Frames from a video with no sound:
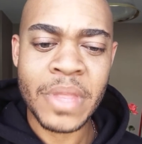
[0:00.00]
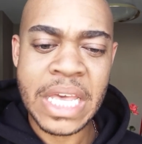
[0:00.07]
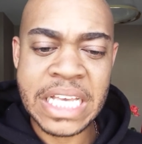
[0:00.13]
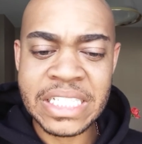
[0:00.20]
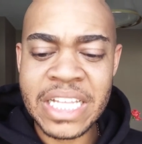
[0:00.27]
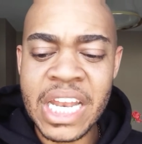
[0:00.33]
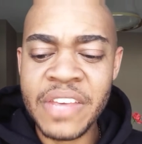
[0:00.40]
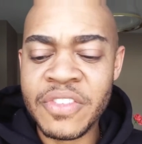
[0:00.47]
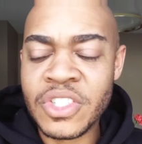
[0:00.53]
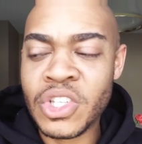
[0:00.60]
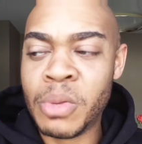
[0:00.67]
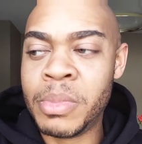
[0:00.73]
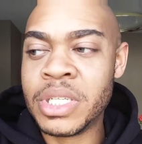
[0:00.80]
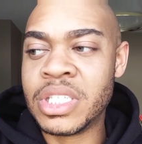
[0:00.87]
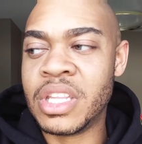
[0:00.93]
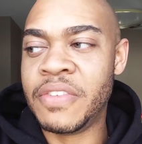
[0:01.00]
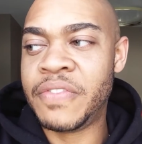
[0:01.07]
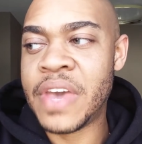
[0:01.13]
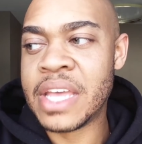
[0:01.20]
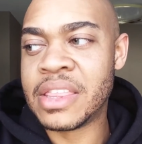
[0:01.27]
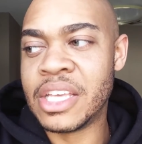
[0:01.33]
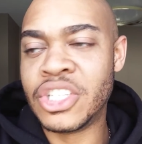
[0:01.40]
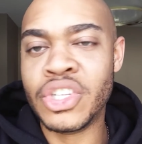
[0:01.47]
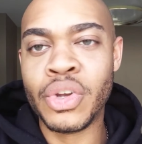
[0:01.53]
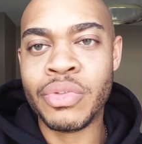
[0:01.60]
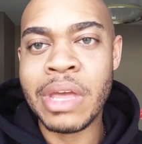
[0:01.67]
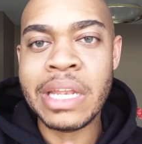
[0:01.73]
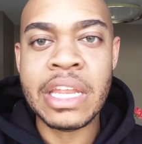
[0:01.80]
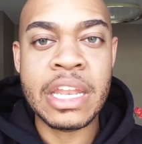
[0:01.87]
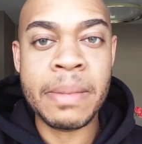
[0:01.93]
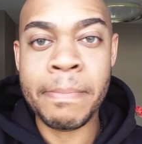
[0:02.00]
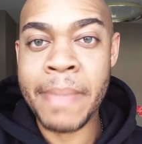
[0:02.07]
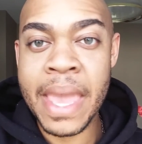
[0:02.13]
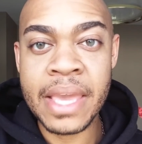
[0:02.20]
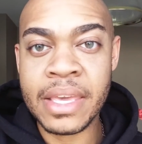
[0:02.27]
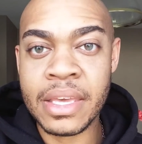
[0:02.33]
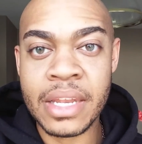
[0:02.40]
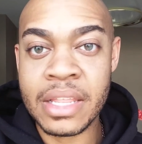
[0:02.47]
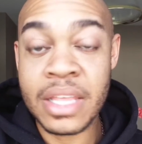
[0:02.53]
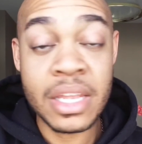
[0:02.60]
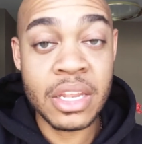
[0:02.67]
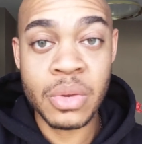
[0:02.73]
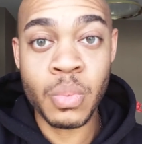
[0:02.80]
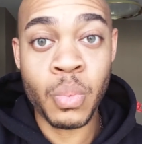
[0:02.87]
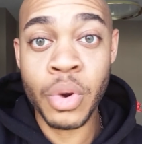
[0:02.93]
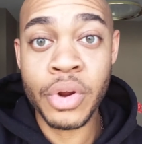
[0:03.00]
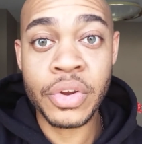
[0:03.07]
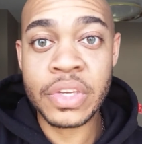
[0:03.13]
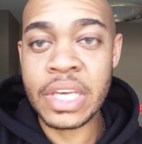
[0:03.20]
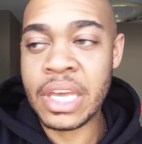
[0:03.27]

it's not even so much of the fact that, you know, they didn't make it and they didn't work